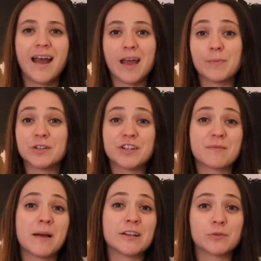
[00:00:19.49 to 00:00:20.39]
I purchased
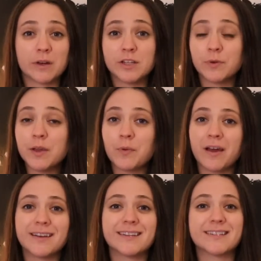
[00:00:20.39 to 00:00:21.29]
my
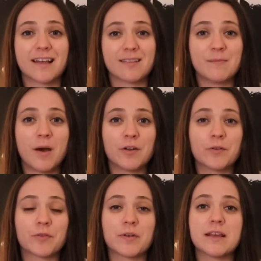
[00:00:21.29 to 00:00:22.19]
2021 Tesla Model
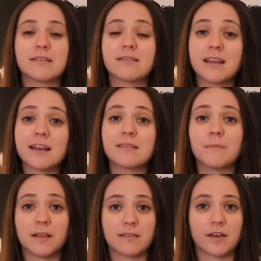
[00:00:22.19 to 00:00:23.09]
3 6
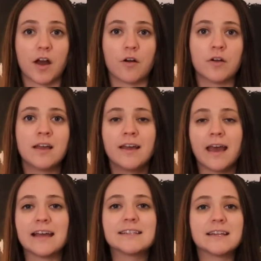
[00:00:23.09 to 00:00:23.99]
months ago,
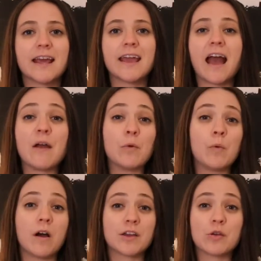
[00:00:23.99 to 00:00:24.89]
and today I will
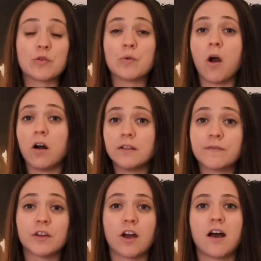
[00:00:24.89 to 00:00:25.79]
walk you through all of
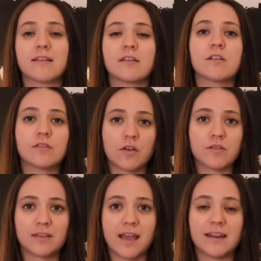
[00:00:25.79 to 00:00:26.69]
the costs
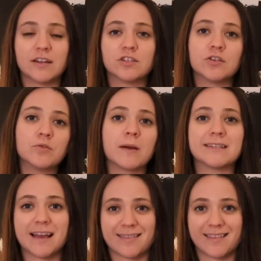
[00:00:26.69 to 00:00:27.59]
associated to my
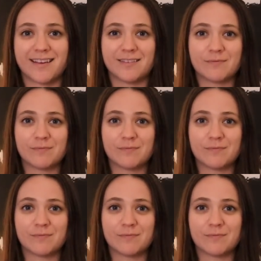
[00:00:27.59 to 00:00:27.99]
Tesla.